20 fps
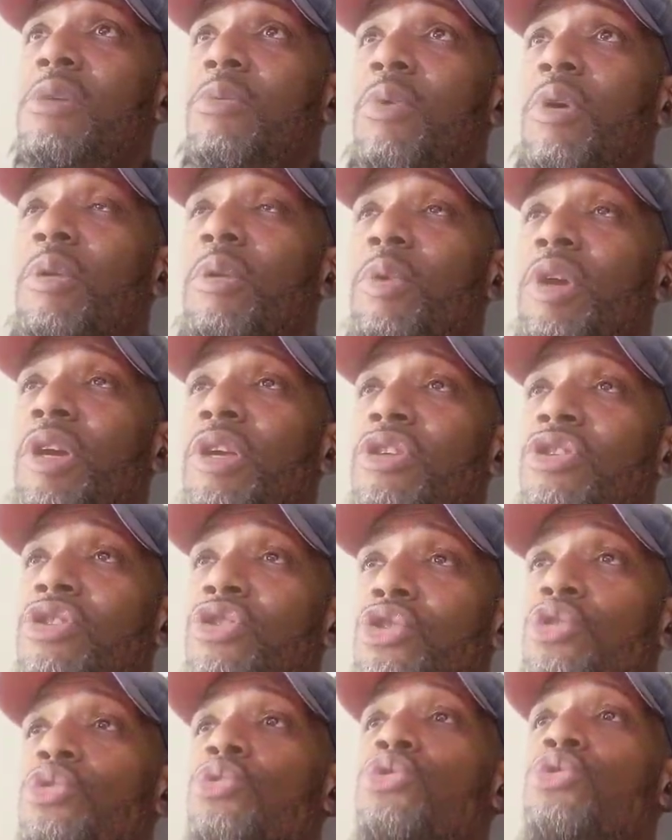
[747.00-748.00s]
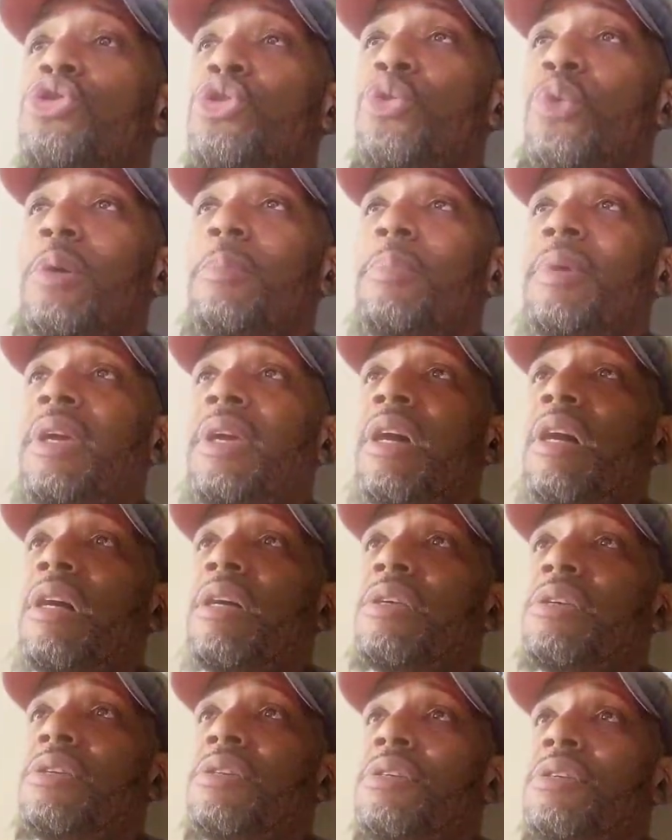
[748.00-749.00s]
what we can do to it,
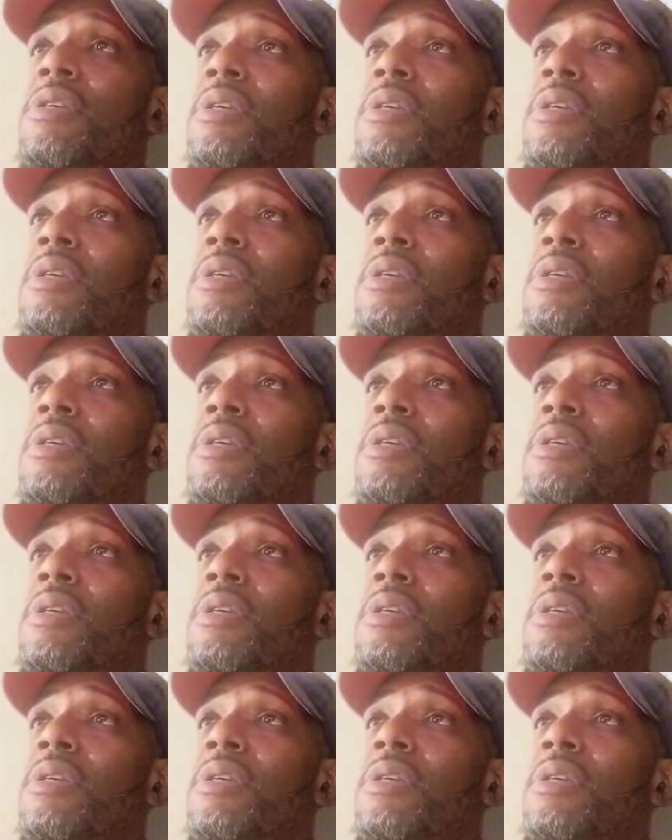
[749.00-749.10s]
because